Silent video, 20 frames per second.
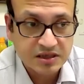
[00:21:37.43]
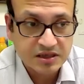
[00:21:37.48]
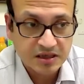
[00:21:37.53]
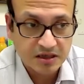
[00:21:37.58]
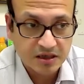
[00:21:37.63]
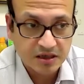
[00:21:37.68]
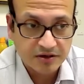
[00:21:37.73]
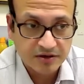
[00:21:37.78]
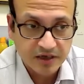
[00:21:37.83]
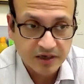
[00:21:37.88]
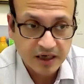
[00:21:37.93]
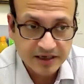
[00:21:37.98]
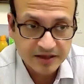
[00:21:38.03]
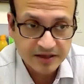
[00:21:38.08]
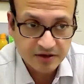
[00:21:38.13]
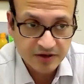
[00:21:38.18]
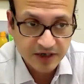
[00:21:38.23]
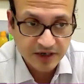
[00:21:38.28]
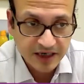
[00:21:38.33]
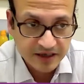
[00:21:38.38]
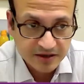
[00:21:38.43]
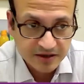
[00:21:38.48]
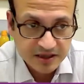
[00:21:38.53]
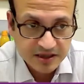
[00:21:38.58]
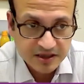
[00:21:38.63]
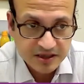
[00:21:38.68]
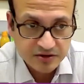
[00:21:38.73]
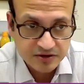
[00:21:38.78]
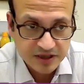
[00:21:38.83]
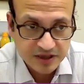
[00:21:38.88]
either
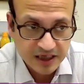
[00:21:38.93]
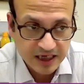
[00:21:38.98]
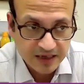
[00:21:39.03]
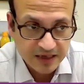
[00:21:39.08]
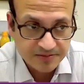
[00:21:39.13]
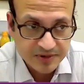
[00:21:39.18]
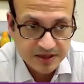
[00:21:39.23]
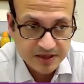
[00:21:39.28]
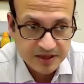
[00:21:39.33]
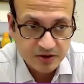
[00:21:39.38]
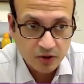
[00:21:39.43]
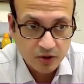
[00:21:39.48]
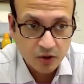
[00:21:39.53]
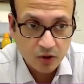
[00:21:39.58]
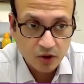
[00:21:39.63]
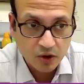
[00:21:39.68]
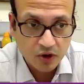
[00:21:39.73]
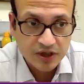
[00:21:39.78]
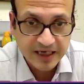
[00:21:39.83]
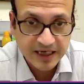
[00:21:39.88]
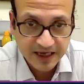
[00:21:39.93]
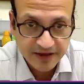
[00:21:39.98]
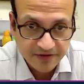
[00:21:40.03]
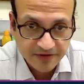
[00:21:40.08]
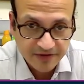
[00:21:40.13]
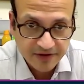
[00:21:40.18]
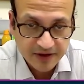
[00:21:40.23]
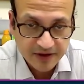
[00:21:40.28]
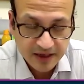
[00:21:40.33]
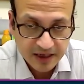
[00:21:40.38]
recurrence or relapse or
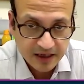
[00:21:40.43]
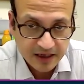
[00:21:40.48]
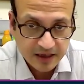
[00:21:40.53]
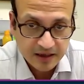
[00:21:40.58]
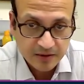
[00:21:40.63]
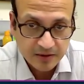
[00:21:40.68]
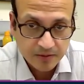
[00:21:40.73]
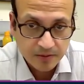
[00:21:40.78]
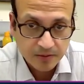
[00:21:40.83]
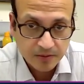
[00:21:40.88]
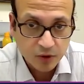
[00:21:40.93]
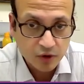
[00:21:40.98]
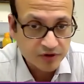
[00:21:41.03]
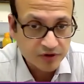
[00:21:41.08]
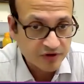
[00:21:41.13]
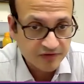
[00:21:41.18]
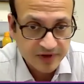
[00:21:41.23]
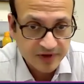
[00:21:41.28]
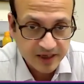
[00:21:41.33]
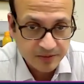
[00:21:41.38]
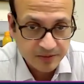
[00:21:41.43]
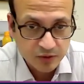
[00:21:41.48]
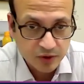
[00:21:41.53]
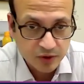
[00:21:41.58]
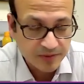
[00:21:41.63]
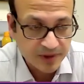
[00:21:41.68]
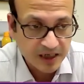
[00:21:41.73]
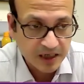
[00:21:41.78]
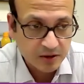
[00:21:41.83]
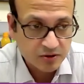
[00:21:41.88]
death. Both of them
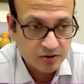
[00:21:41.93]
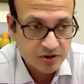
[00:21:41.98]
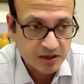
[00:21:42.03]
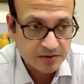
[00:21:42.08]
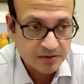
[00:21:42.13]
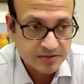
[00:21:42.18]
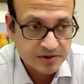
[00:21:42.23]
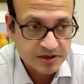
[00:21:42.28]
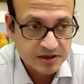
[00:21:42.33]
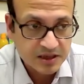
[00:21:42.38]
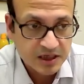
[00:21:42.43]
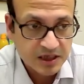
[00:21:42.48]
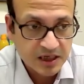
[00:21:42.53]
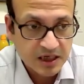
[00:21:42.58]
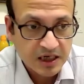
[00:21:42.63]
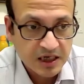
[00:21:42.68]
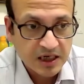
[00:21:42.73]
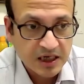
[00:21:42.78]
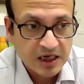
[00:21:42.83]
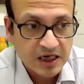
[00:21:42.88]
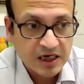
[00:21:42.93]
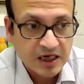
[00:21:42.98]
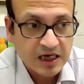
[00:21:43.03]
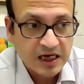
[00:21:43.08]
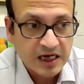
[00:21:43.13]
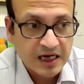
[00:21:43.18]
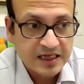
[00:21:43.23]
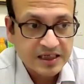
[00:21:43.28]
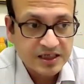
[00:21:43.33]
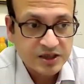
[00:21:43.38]
would be outcomes.
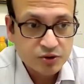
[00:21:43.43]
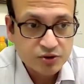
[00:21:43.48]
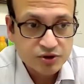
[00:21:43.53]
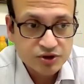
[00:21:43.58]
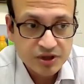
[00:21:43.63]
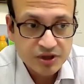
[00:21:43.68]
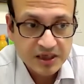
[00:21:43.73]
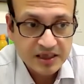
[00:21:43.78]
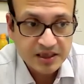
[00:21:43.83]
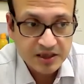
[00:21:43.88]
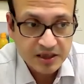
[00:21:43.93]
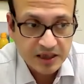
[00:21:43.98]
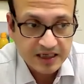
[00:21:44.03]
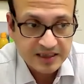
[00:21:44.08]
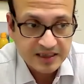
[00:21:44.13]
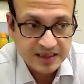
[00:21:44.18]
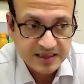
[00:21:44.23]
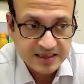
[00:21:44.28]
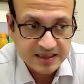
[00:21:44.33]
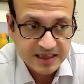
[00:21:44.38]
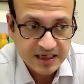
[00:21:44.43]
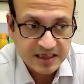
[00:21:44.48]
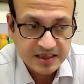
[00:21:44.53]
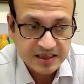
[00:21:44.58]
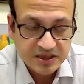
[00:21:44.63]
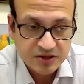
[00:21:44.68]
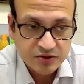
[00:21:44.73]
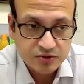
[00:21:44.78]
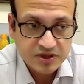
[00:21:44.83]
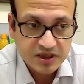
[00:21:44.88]
And usually, as I said,
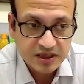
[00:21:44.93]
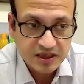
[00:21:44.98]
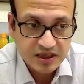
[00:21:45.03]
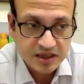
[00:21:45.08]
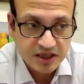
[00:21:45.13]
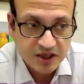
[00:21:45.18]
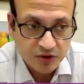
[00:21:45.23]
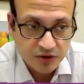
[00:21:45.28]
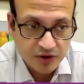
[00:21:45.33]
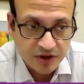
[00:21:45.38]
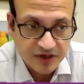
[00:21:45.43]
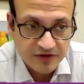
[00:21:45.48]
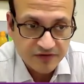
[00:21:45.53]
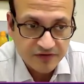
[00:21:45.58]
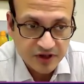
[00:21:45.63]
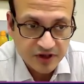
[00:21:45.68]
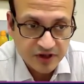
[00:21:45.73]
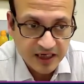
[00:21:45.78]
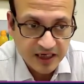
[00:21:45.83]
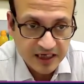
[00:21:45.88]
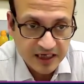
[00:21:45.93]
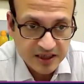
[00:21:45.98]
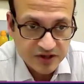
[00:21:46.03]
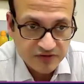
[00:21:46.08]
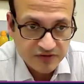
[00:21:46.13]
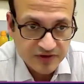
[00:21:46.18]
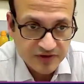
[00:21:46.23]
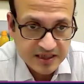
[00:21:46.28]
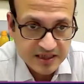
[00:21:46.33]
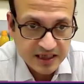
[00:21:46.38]
it's used in the curative or the
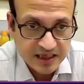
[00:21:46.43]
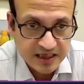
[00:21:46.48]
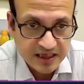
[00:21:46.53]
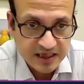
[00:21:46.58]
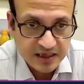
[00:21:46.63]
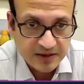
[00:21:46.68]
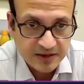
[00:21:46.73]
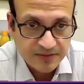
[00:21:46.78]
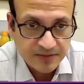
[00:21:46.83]
adjuvant setting.